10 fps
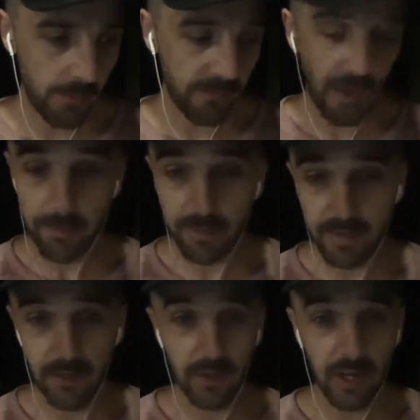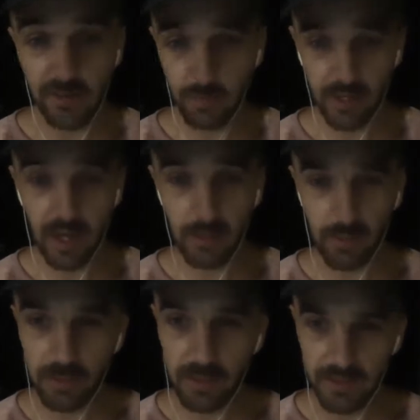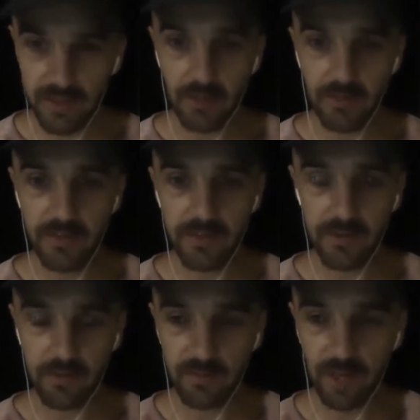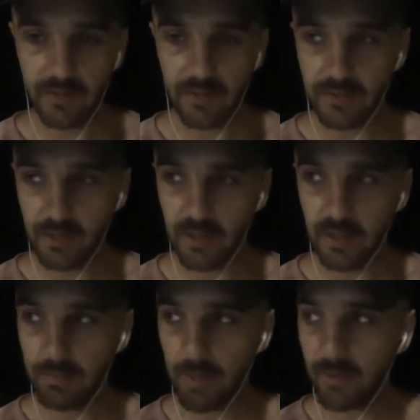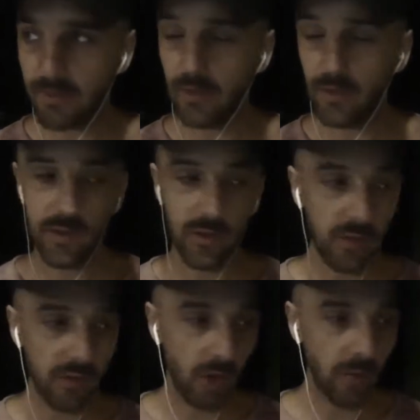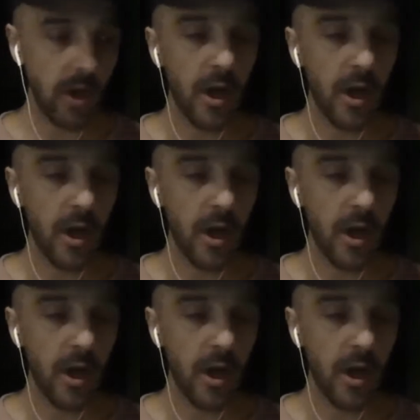find potential guests, and we are we, can delve into some tactics that you can maybe do to do so.